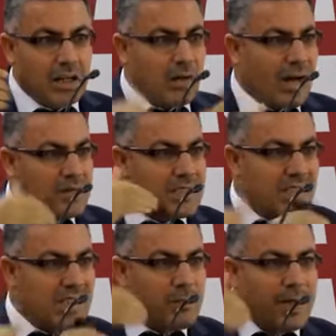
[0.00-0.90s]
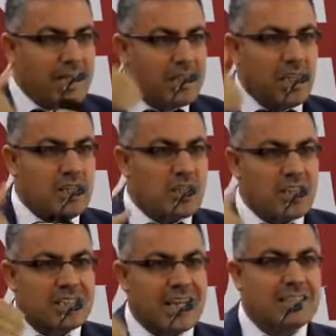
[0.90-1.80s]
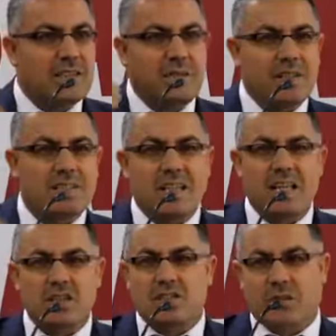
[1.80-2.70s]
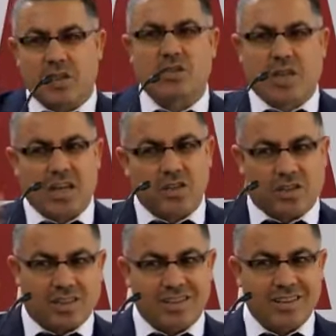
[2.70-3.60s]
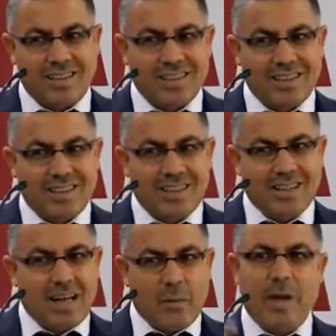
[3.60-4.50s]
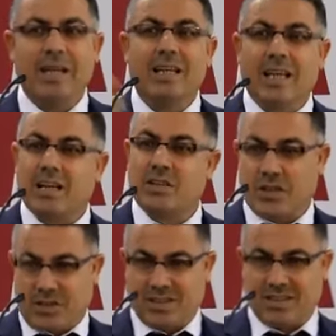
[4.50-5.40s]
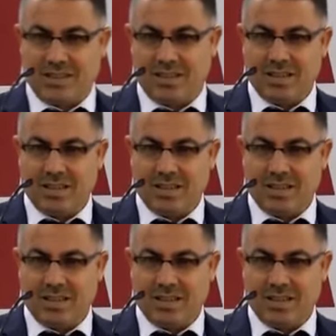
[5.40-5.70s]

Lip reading: You have seen many teachers at different stages of education, many lectures.